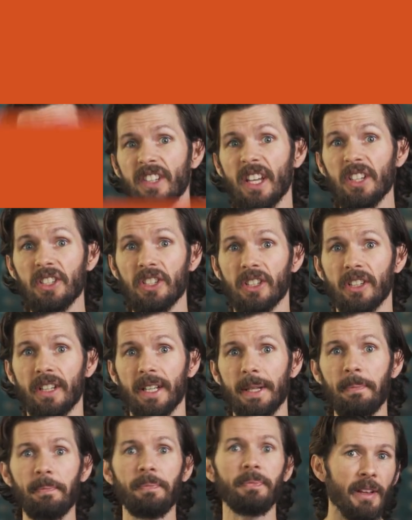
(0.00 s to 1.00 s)

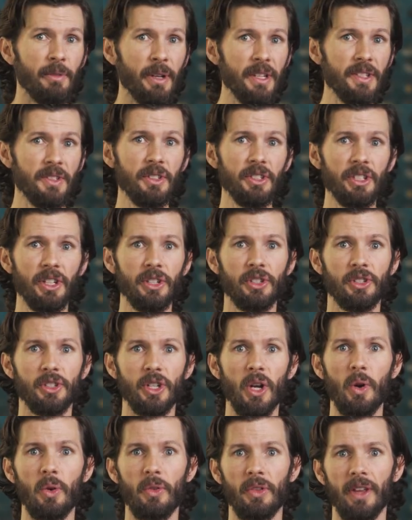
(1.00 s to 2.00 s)
Essentially, research has
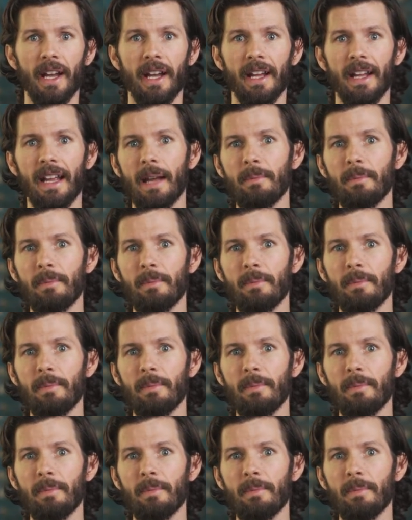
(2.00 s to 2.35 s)
shown that